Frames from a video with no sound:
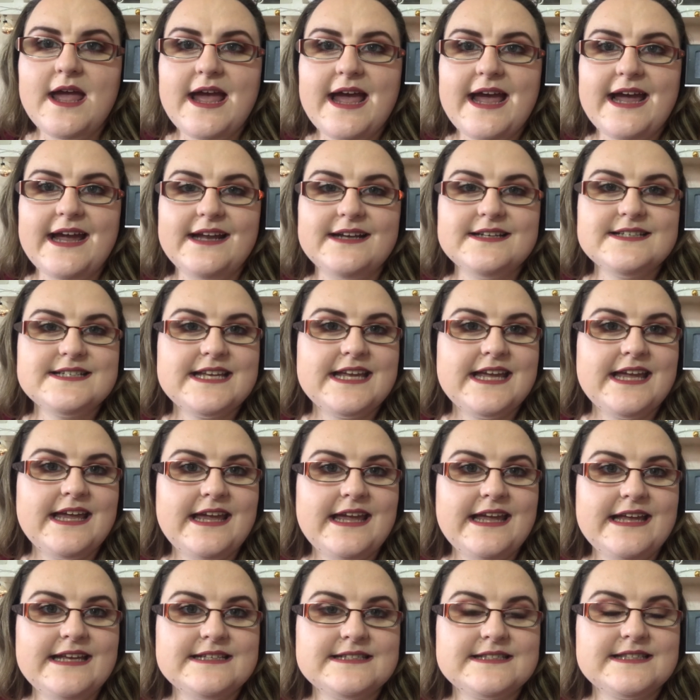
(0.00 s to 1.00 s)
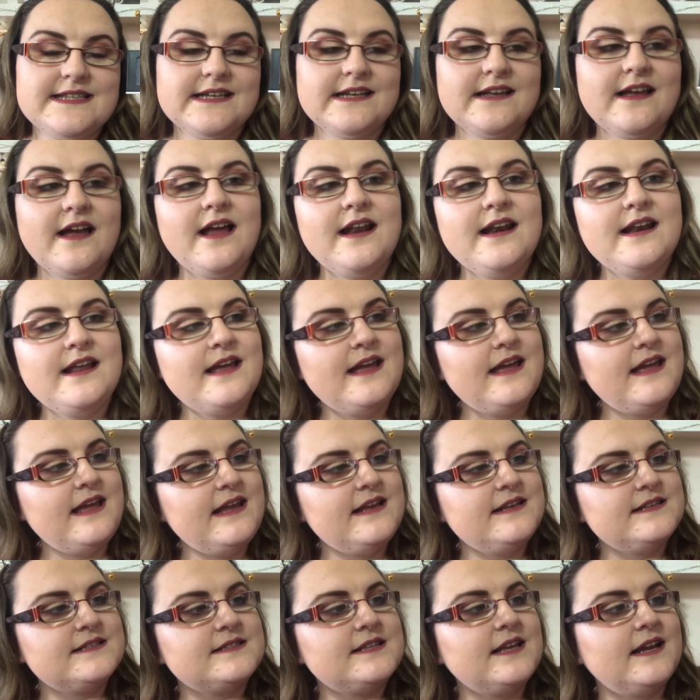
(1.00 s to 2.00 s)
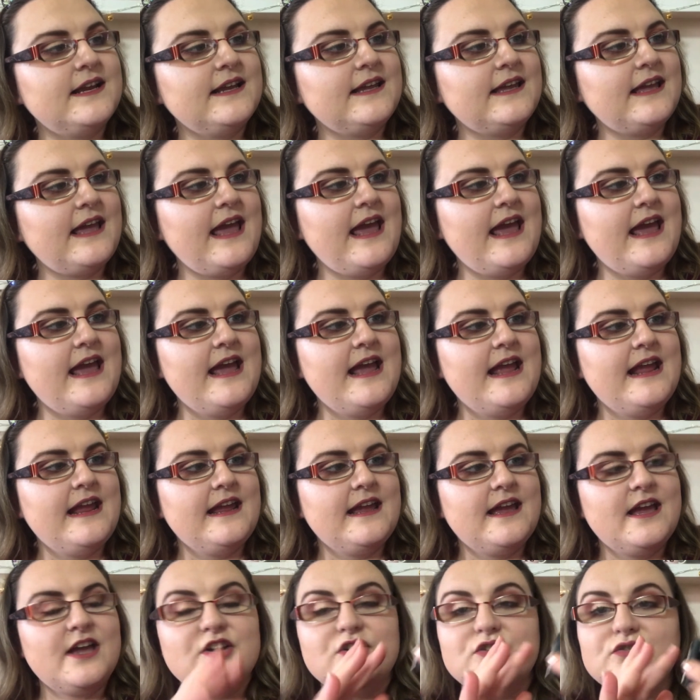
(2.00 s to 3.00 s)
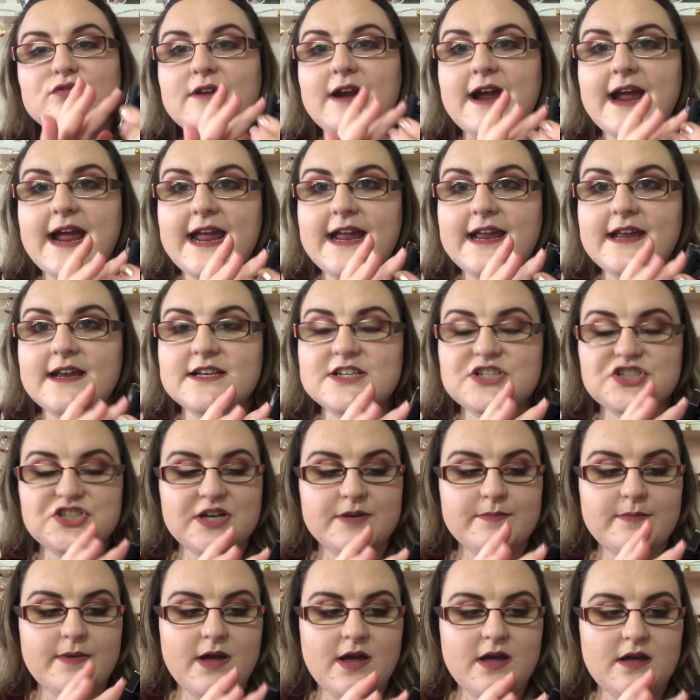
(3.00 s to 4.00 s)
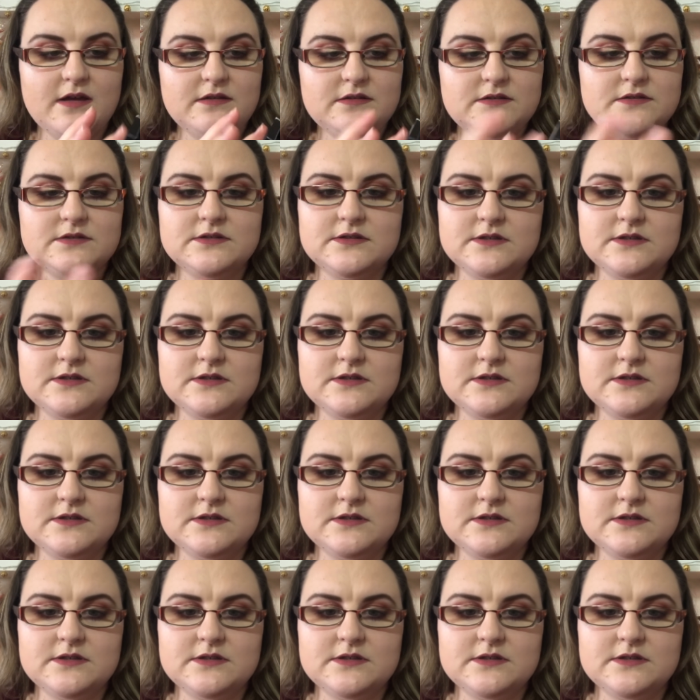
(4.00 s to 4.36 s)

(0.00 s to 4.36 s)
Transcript: And here is the colour. It's like a grey shimmer.